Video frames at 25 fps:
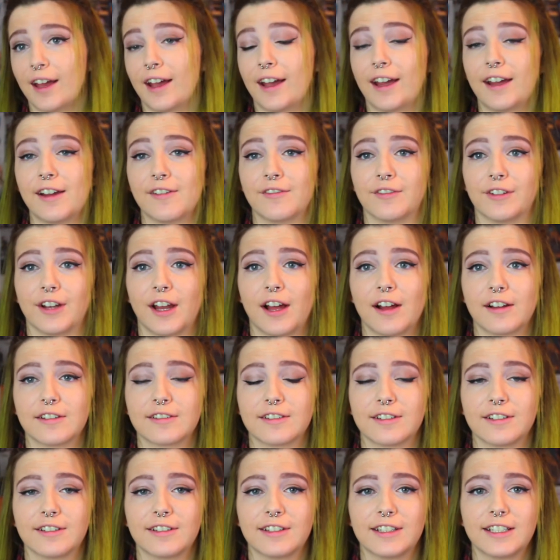I have
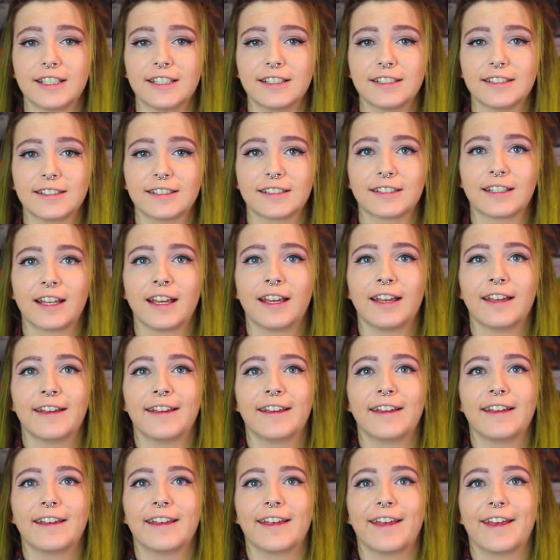not done this
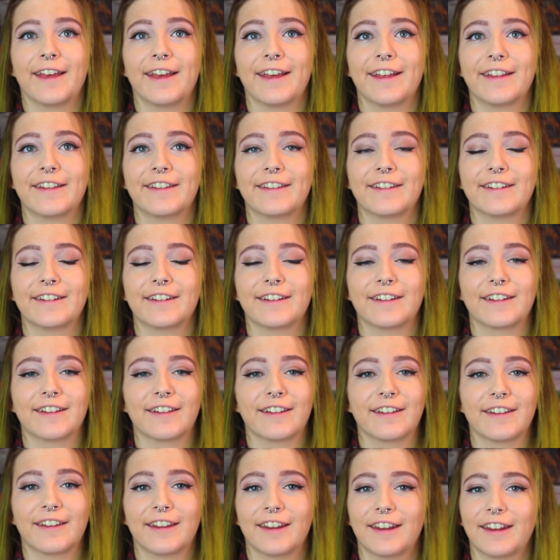in
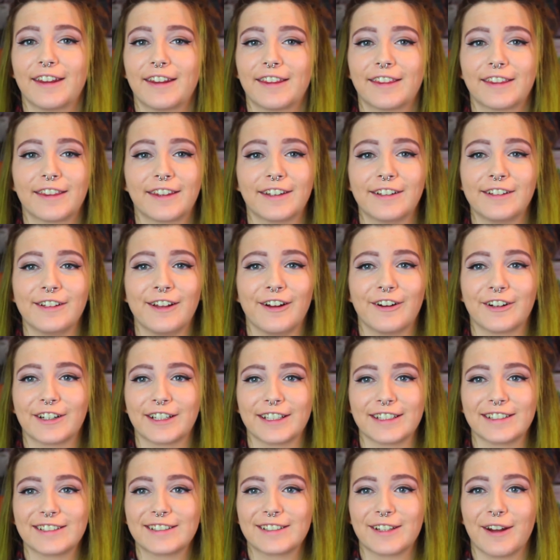the
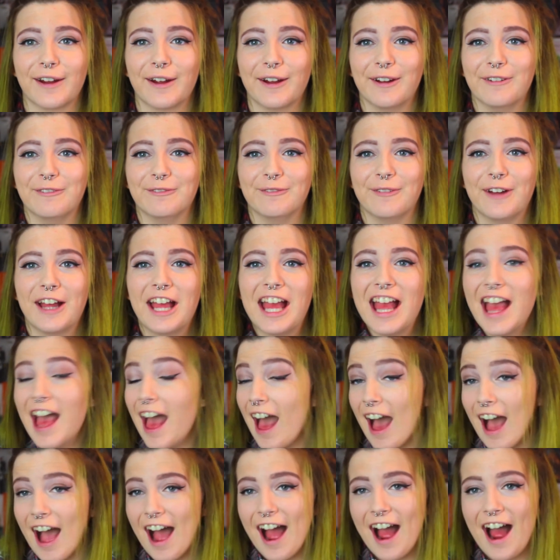longest time,
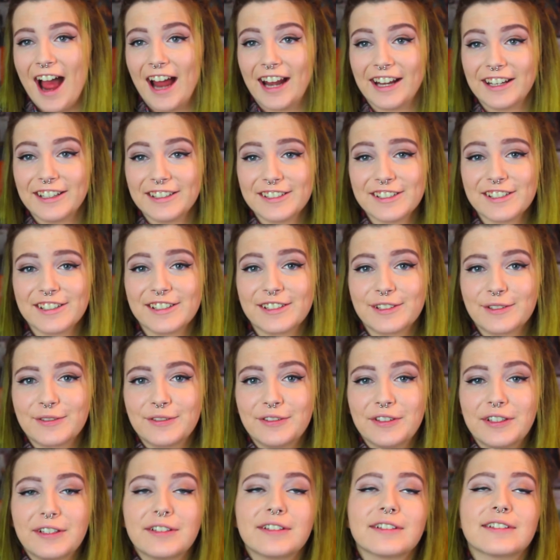and it just
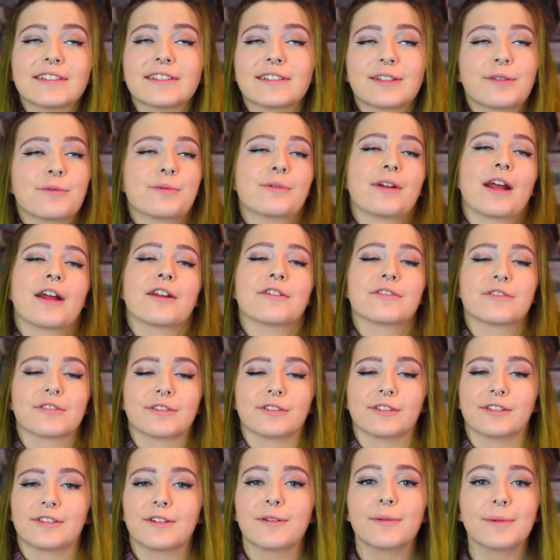feels so
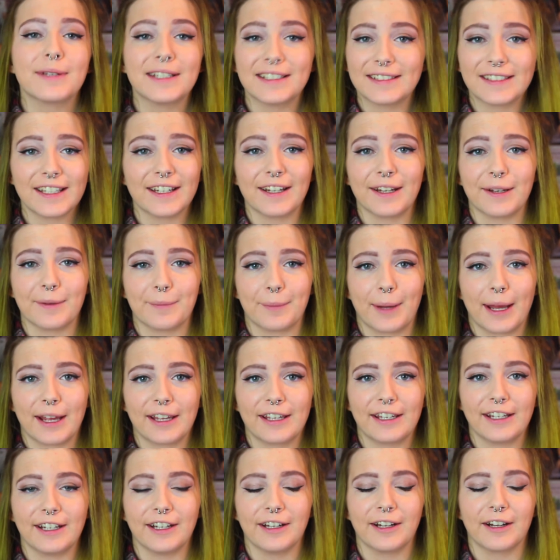natural to be sitting
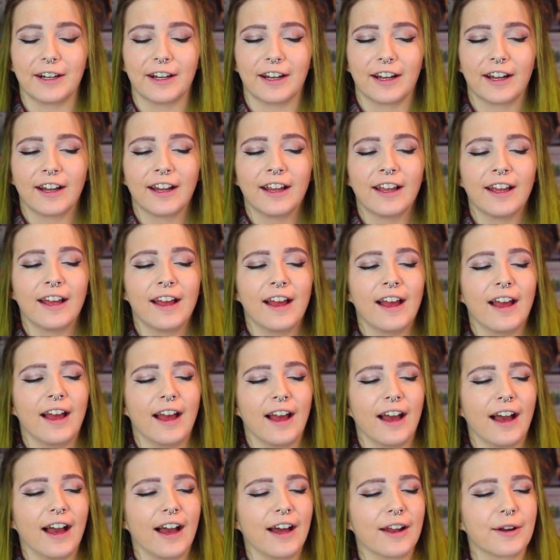back here.
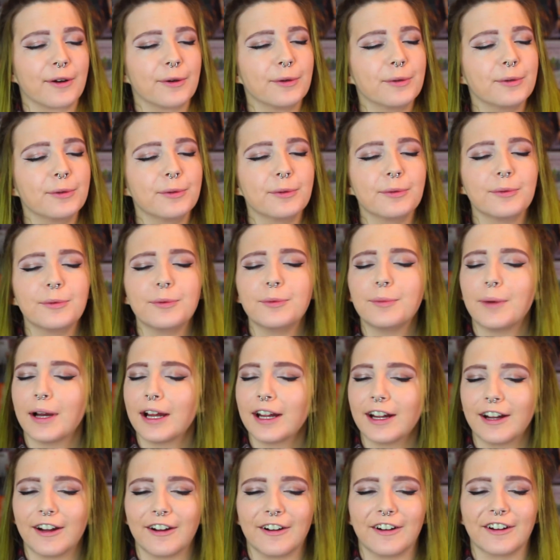And oh
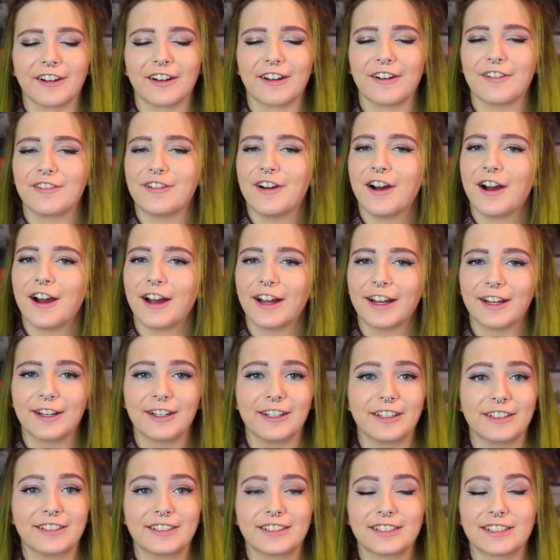my god,
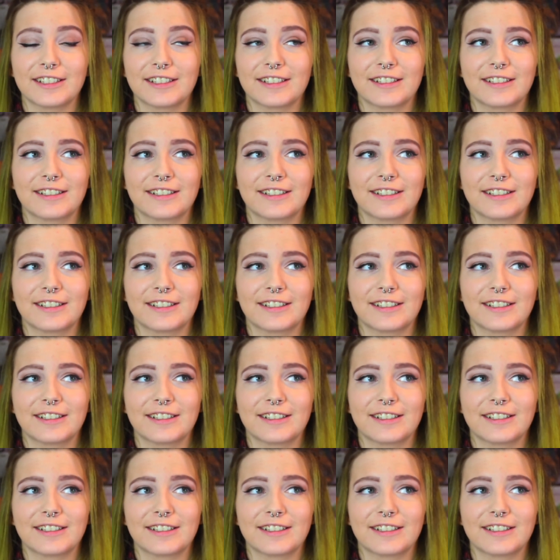I've